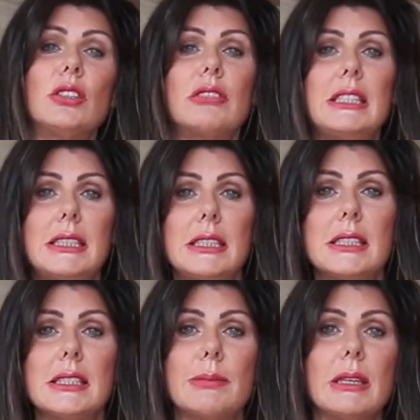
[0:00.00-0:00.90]

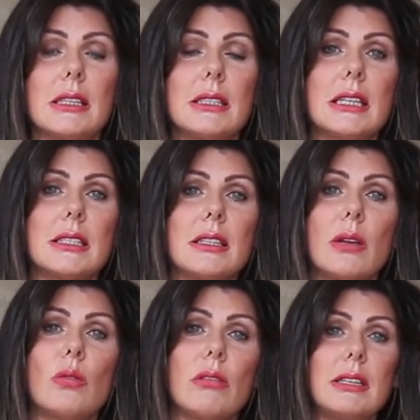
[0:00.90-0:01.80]
ingredients? Because they're
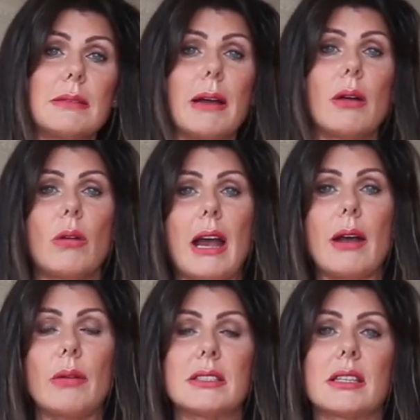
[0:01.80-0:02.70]
so worried about
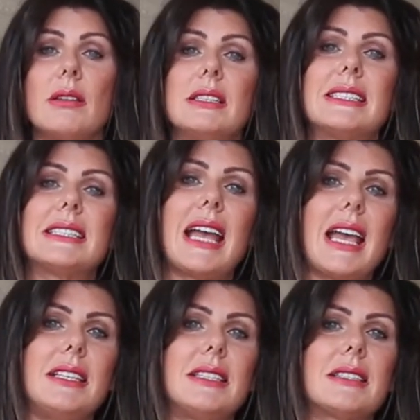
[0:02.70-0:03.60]
how it's going to
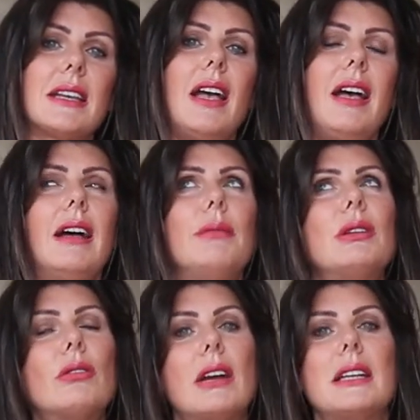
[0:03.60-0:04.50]
taste. I
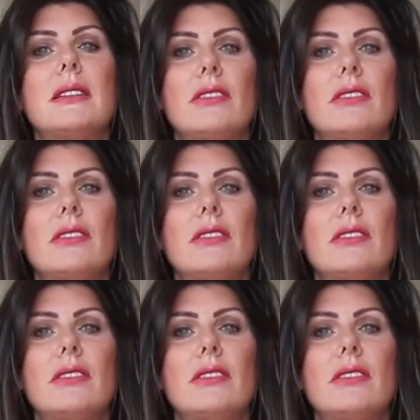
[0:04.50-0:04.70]
mean, all right,